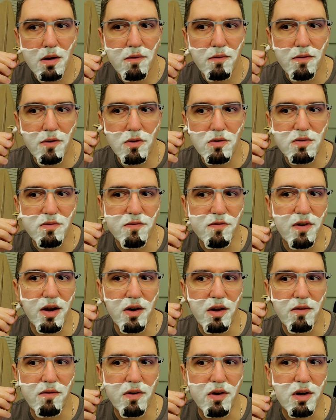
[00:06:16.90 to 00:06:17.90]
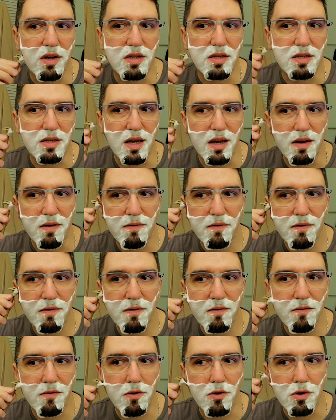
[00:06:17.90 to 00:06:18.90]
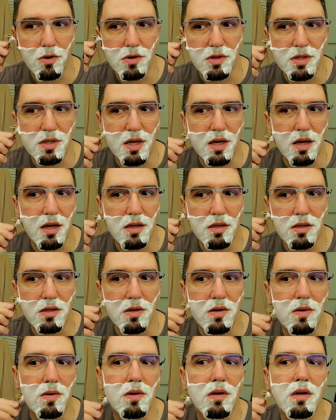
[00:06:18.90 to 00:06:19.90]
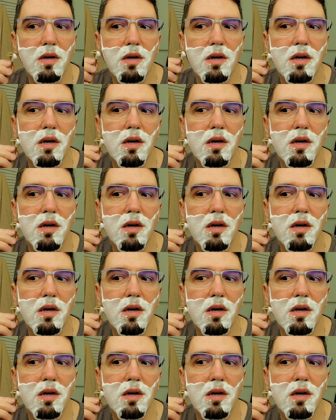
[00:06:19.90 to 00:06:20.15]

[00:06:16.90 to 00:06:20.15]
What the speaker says: Feels very, very safe for your skin, so